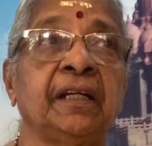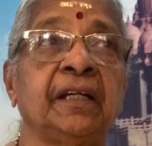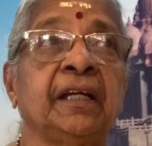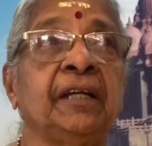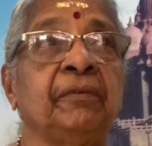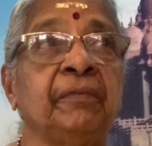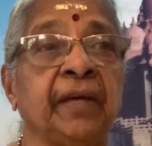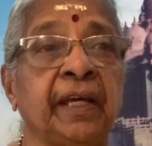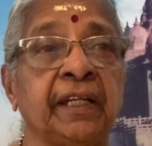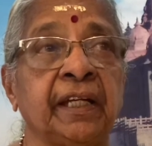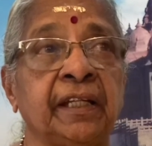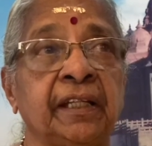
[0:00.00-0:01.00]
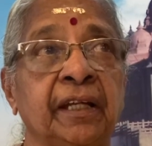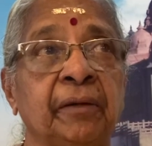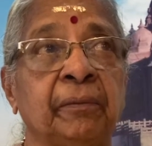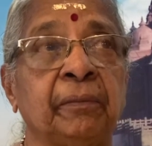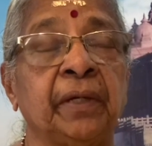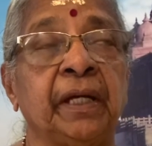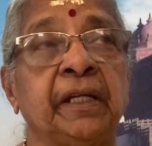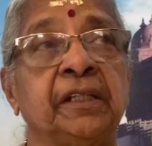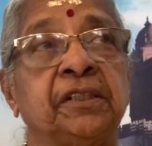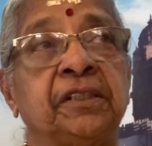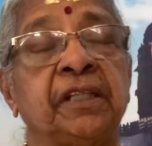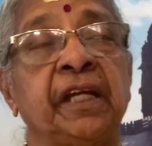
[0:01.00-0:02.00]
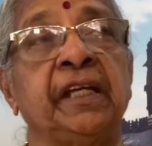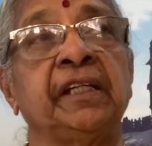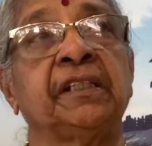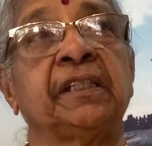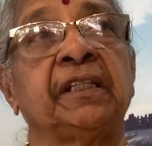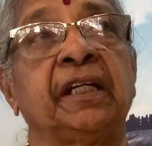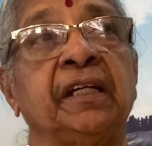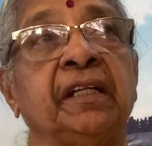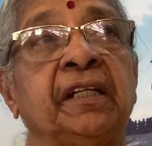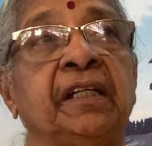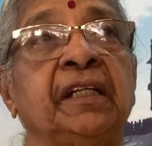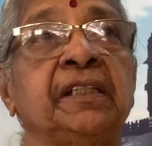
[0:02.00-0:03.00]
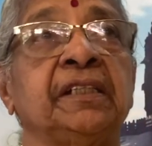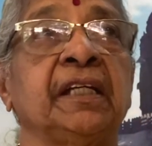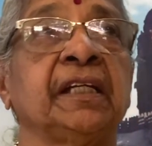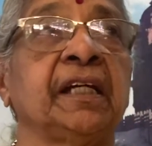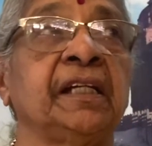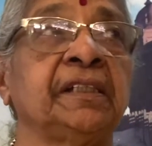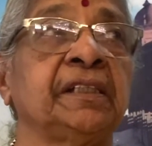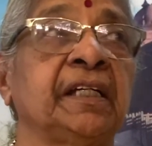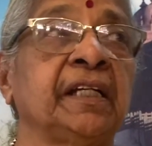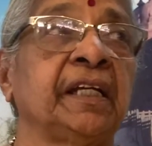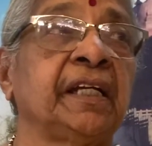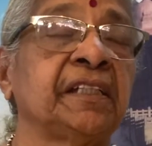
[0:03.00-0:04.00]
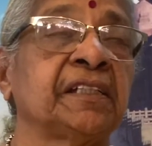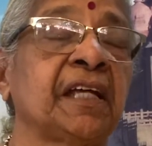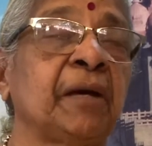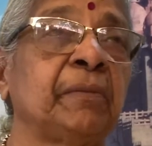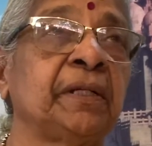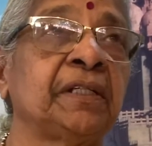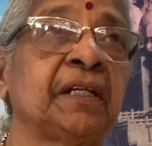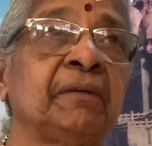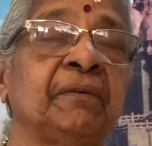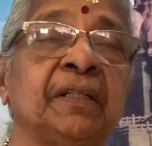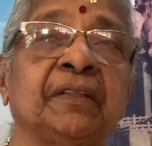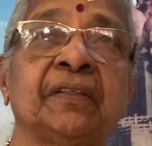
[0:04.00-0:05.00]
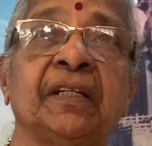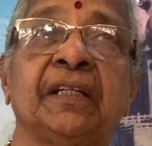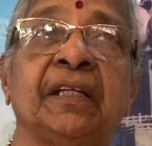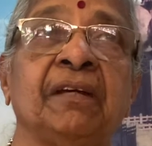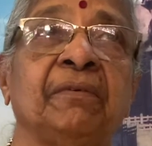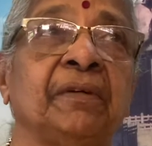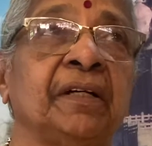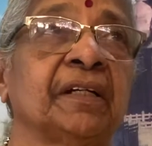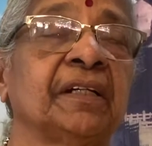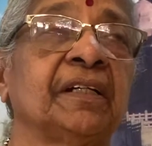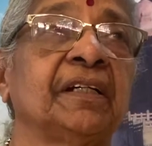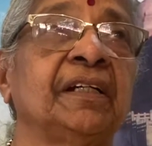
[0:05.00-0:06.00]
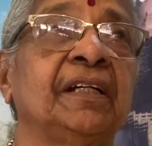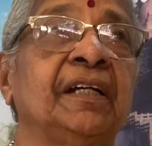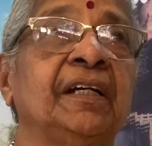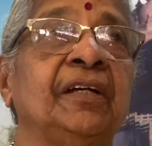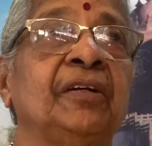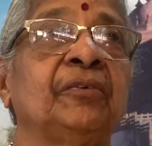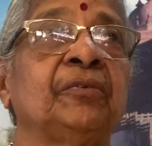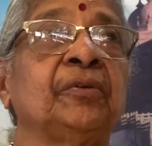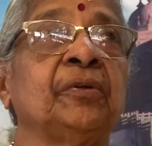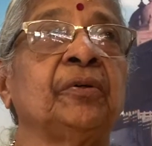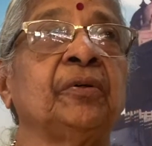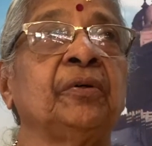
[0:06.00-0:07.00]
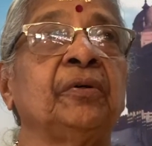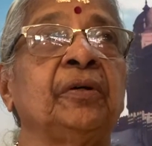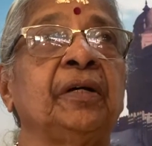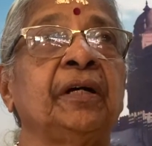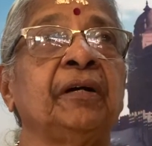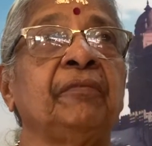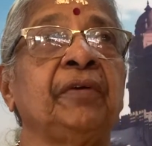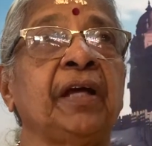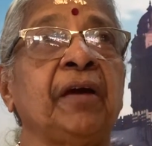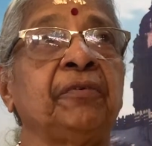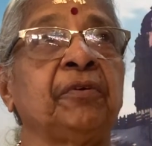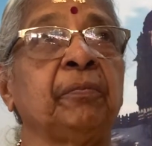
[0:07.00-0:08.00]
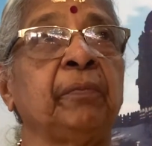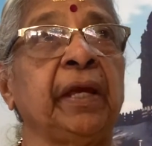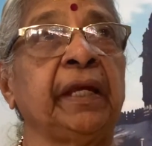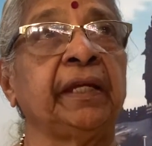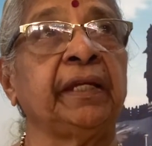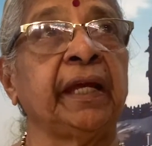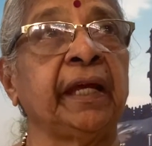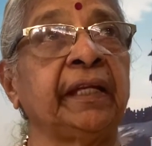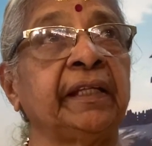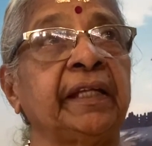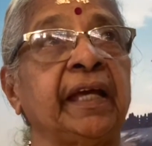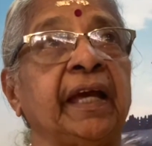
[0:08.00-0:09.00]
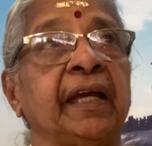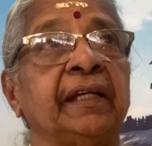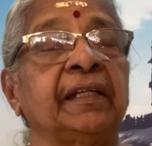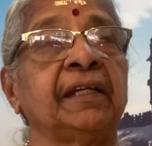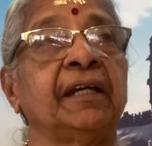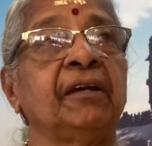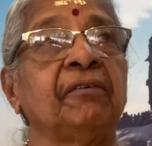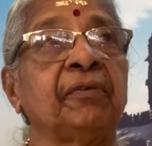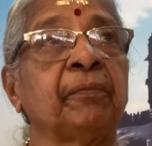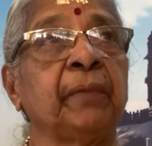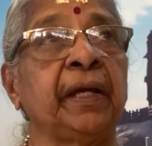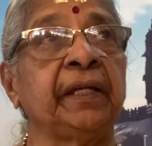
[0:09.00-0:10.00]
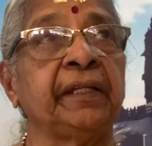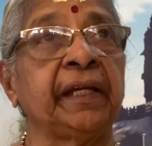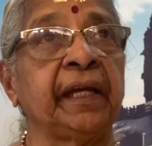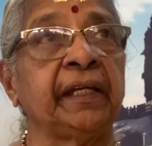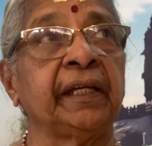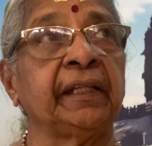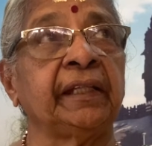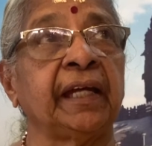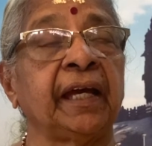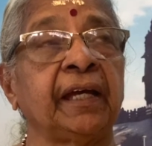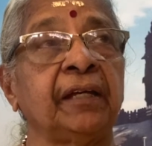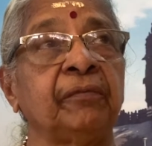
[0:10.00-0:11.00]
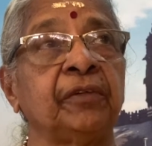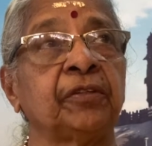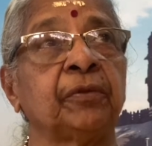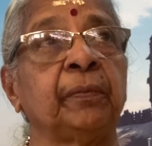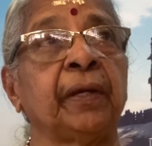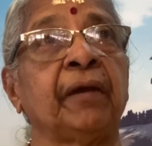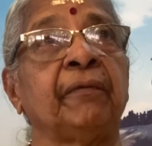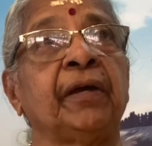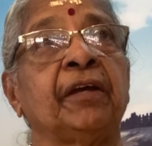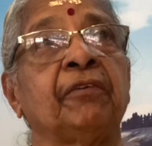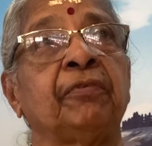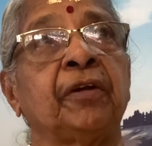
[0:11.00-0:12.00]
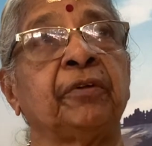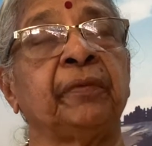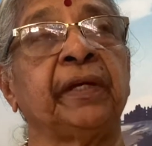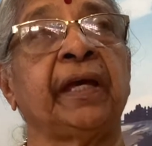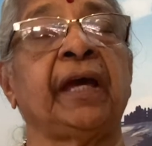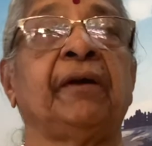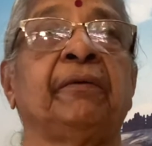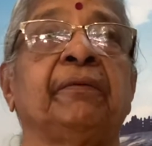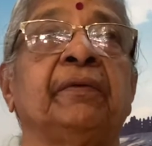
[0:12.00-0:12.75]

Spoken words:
invaded them, changed their religion, culture and established ours, never. So, we have to maintain that. For maintaining that, we should be aware of what we have.